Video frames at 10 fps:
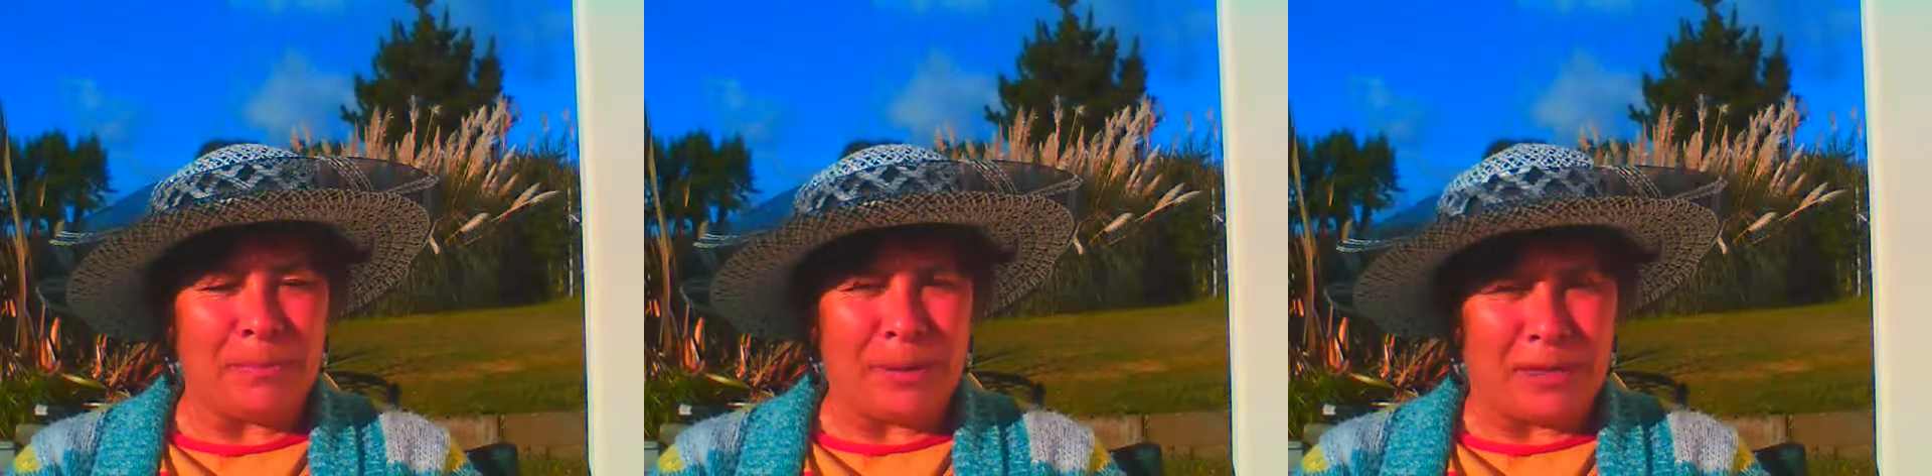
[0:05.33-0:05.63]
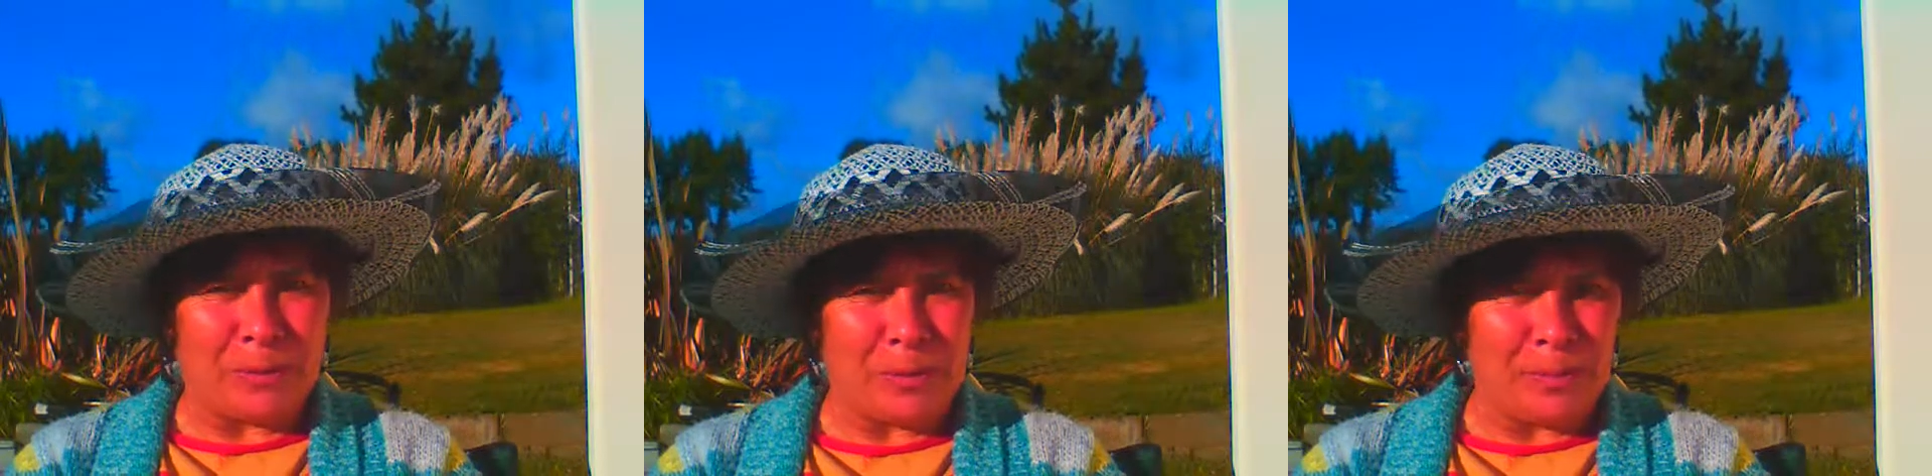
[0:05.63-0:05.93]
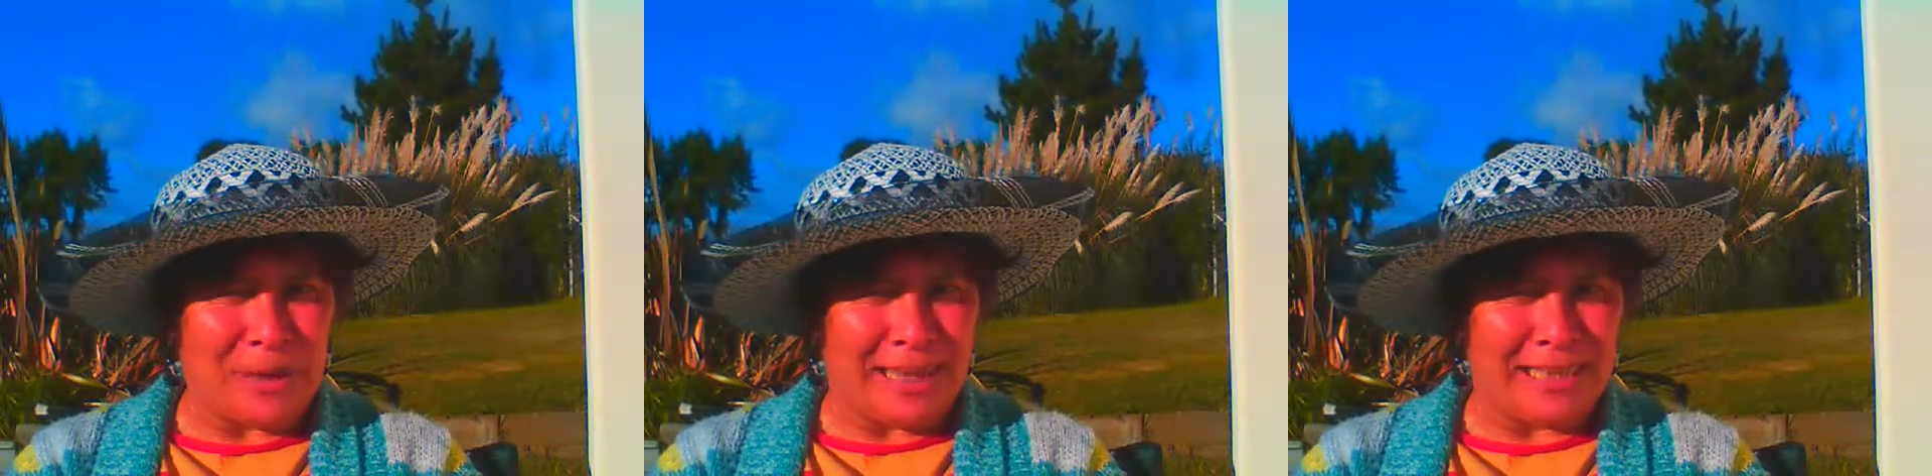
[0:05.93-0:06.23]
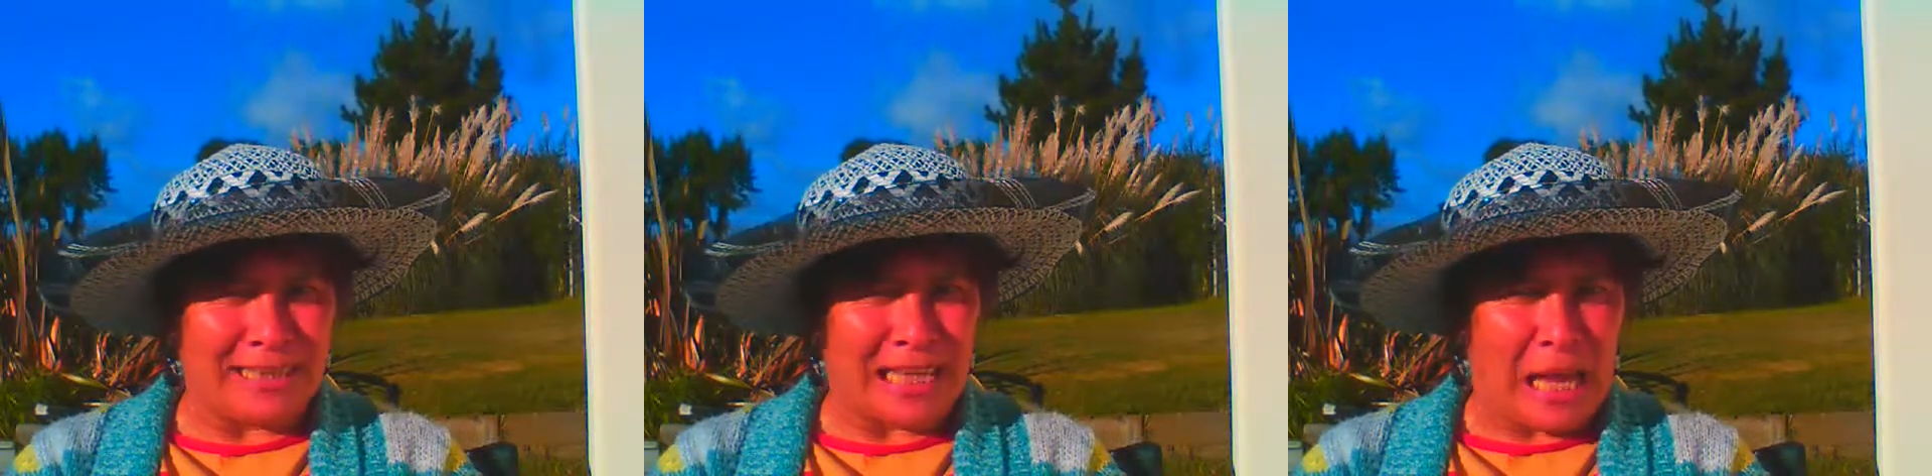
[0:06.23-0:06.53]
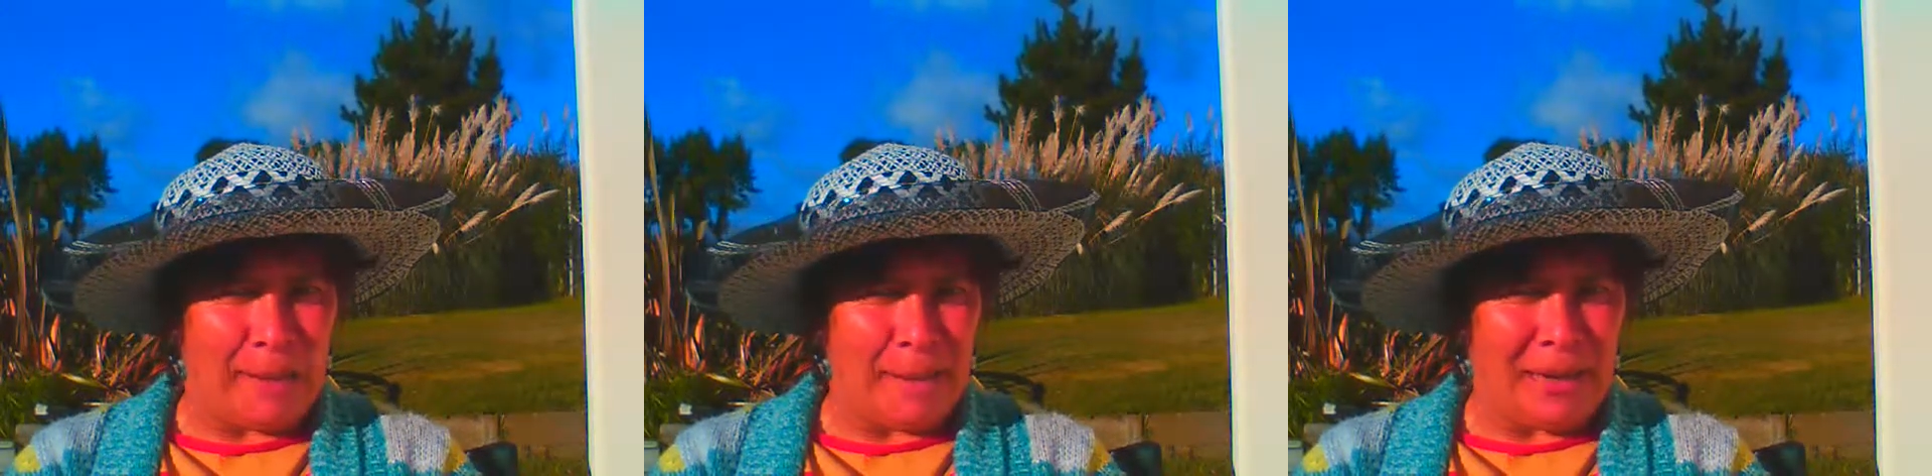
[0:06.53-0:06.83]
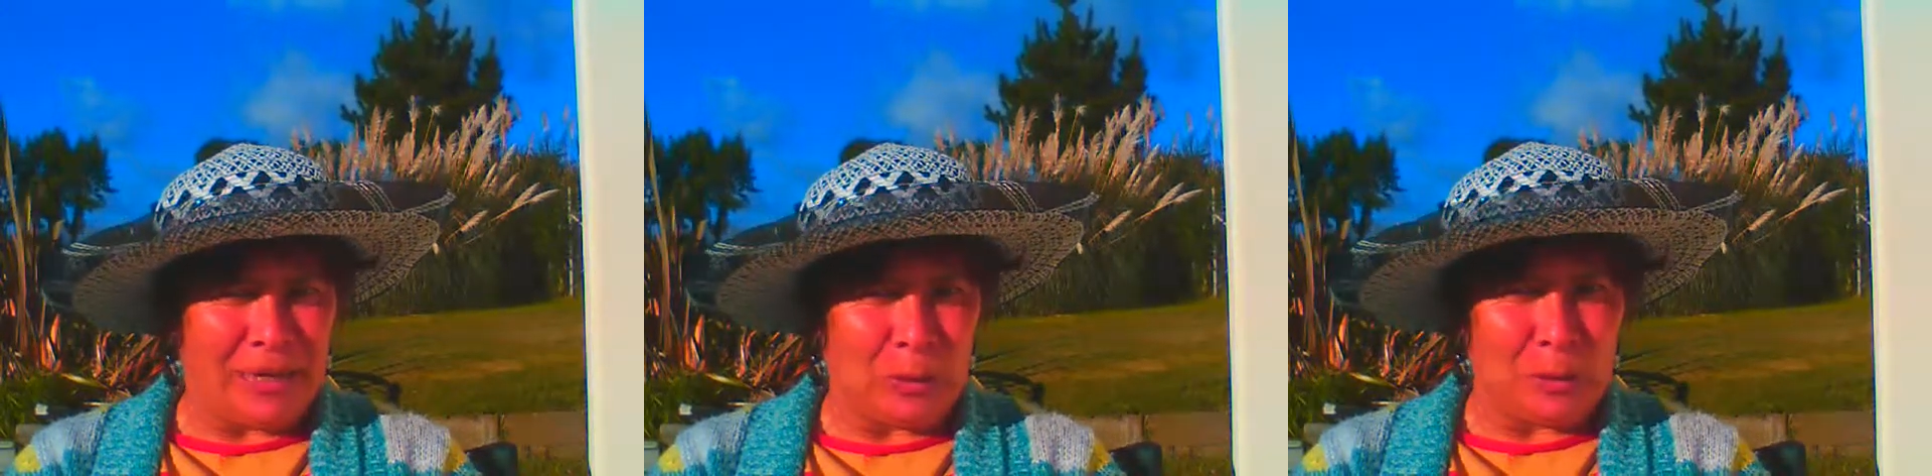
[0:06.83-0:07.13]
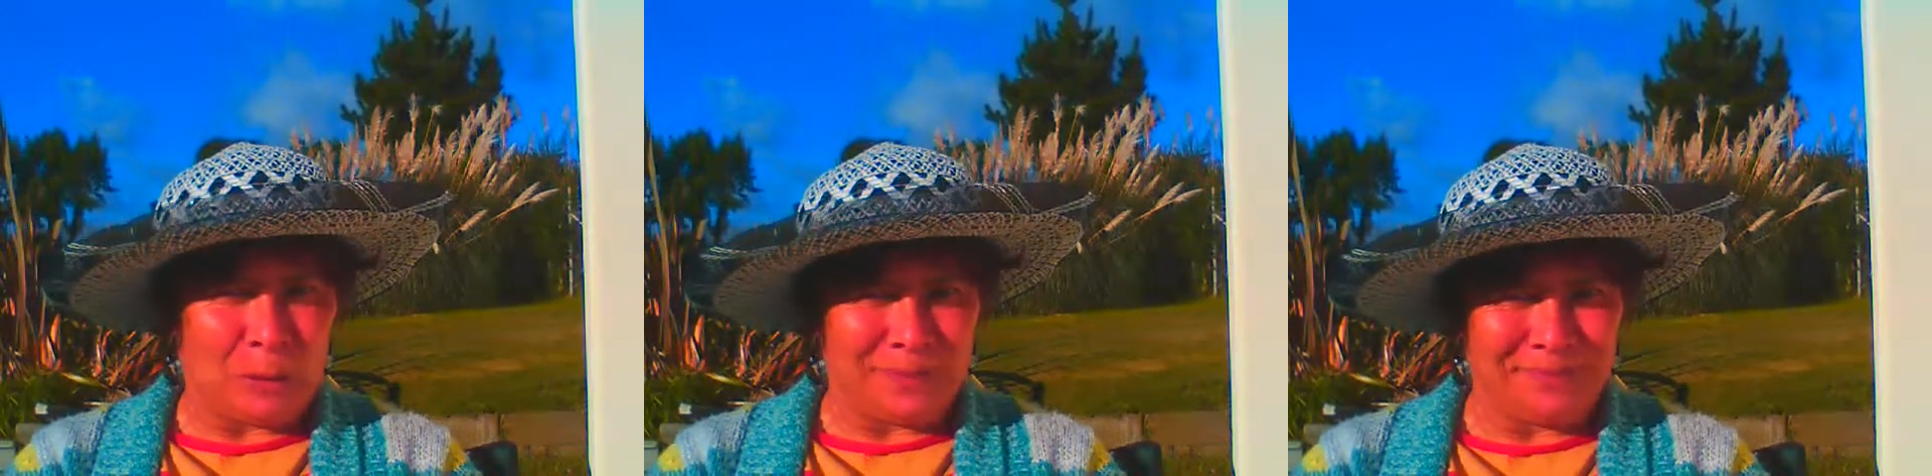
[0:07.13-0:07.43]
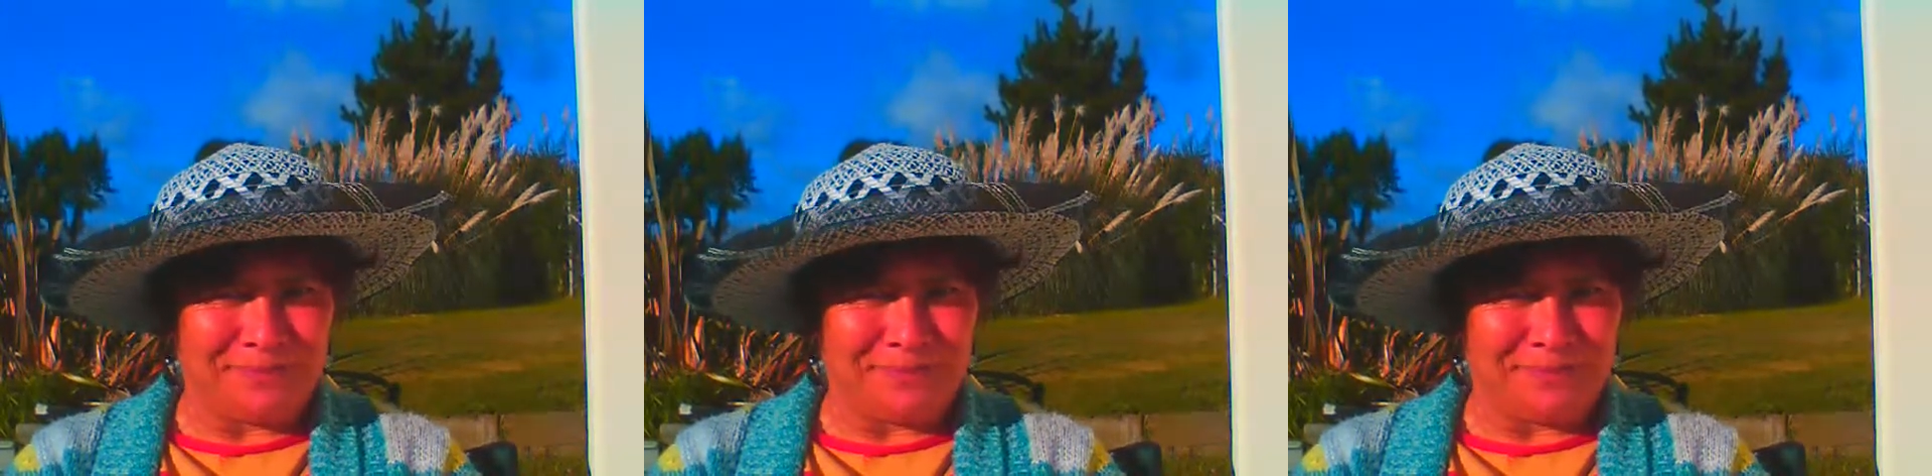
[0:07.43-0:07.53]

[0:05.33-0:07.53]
Meddle Makes a Muddle.